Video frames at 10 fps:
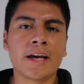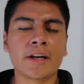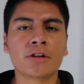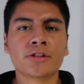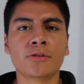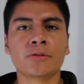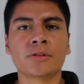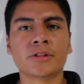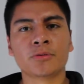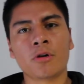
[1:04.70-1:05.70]
It also
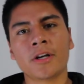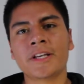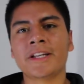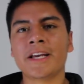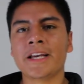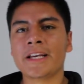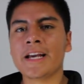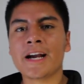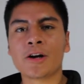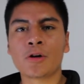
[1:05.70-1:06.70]
is rocking
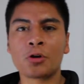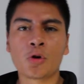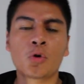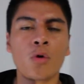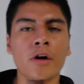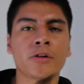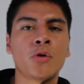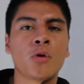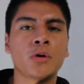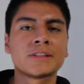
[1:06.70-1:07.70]
a
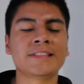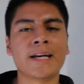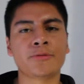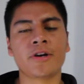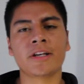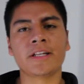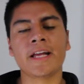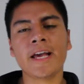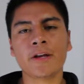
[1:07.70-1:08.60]
quad-core Snapdragon